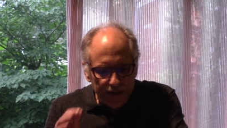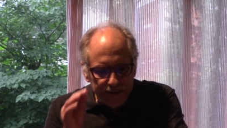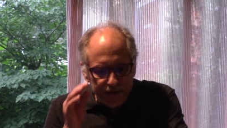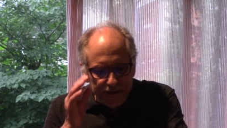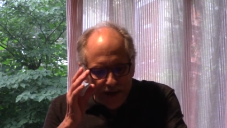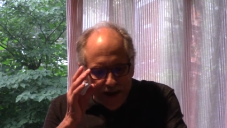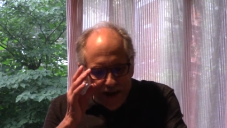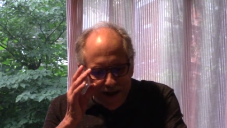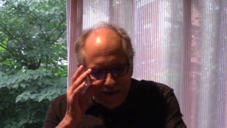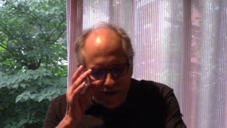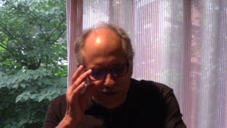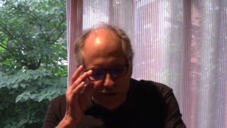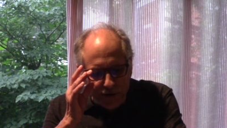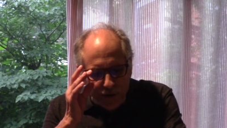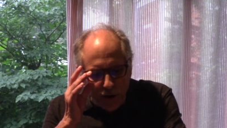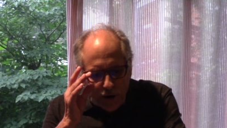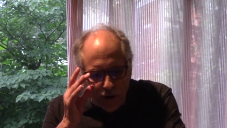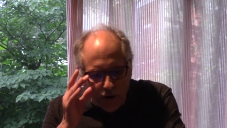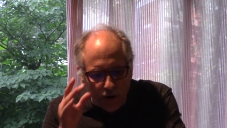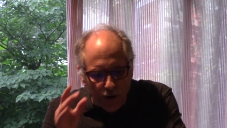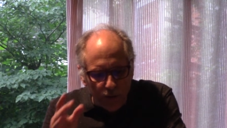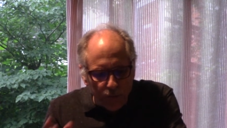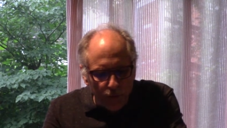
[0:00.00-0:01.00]
Tied to the
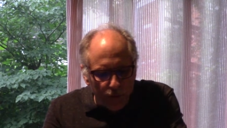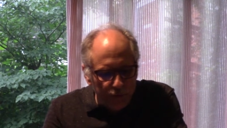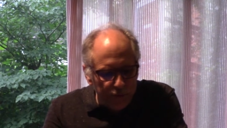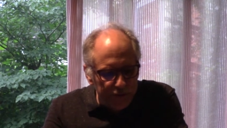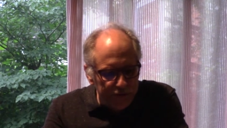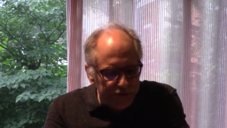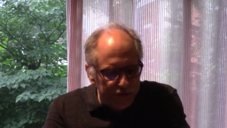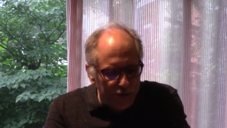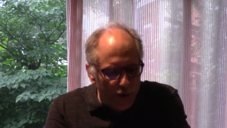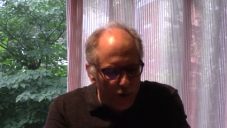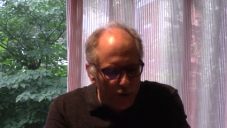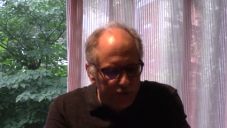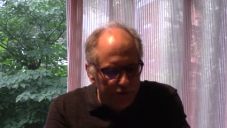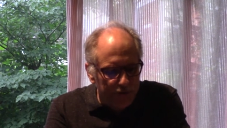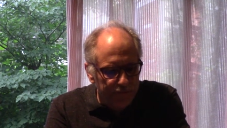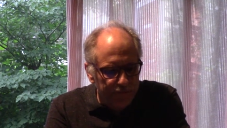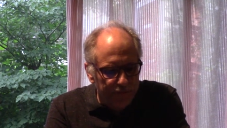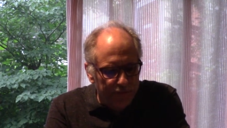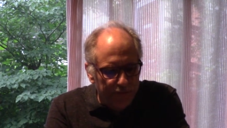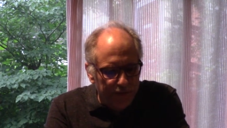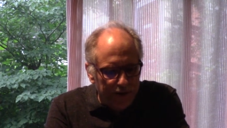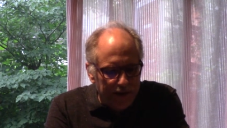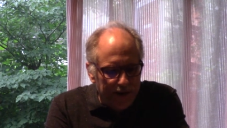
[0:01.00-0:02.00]
horrible result
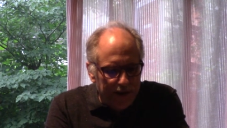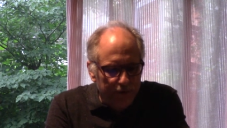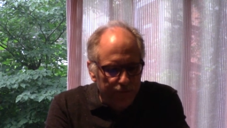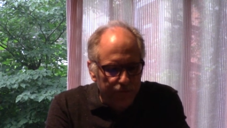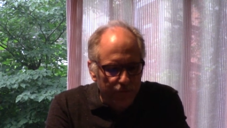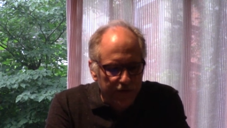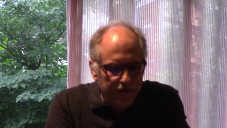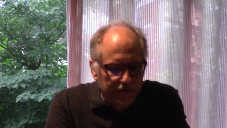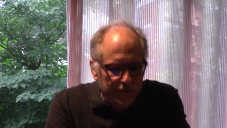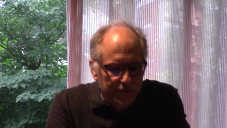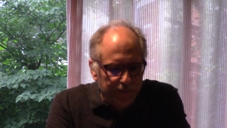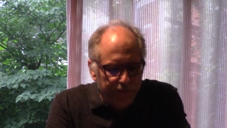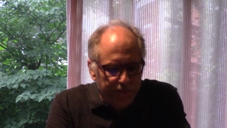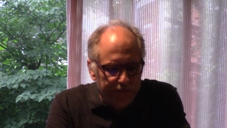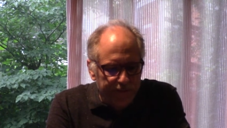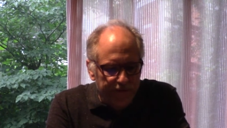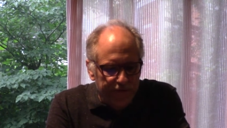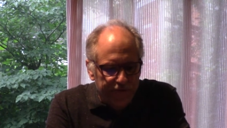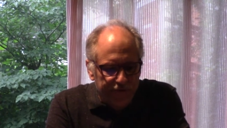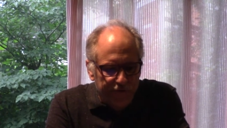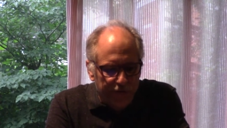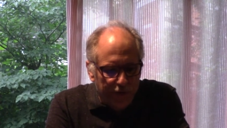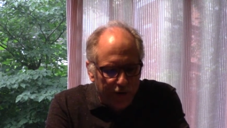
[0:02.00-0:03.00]
of the recent
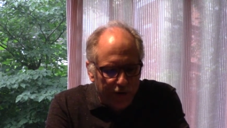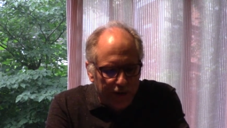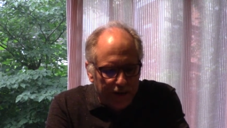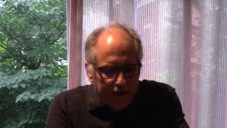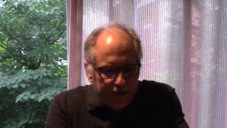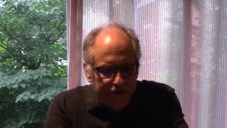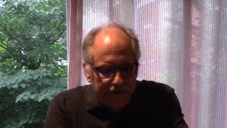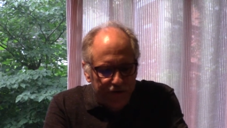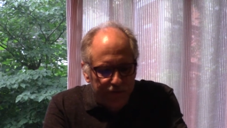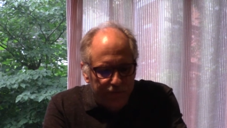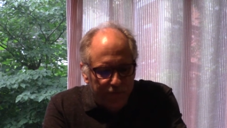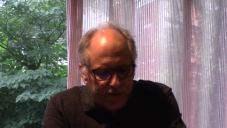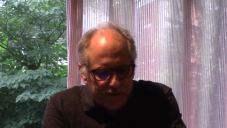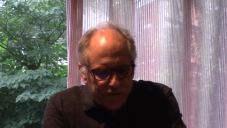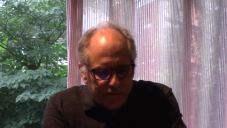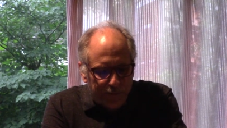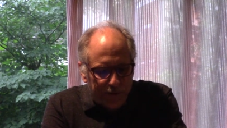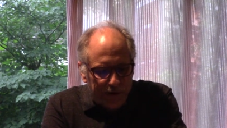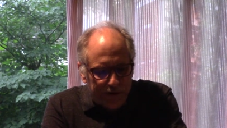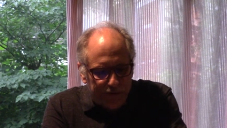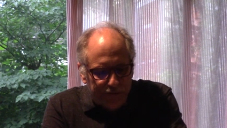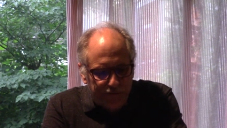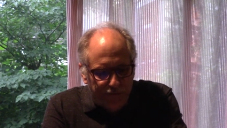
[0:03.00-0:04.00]
provincial election, which
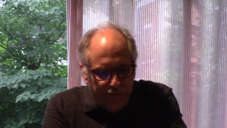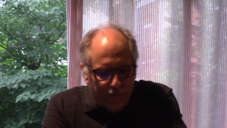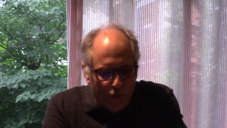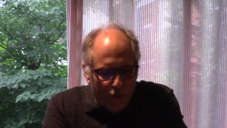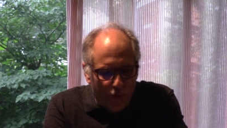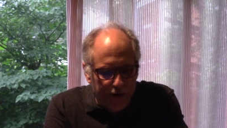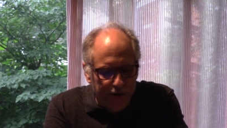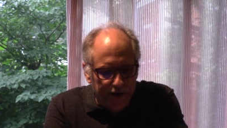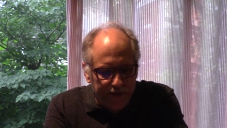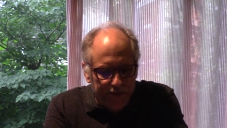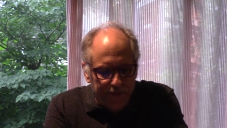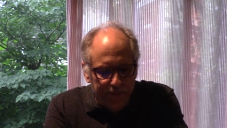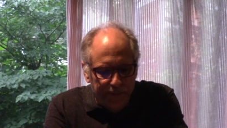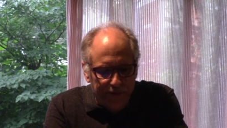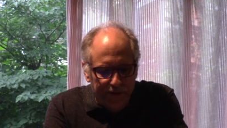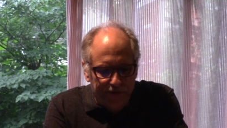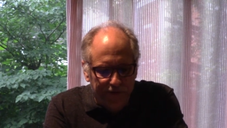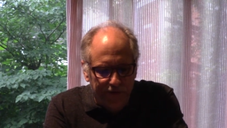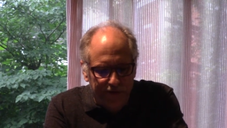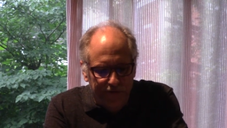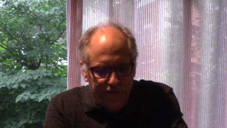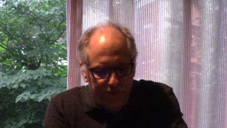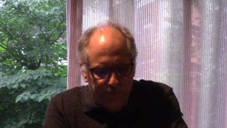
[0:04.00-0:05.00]
placed Ford and the
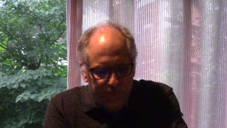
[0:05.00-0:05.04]
PCs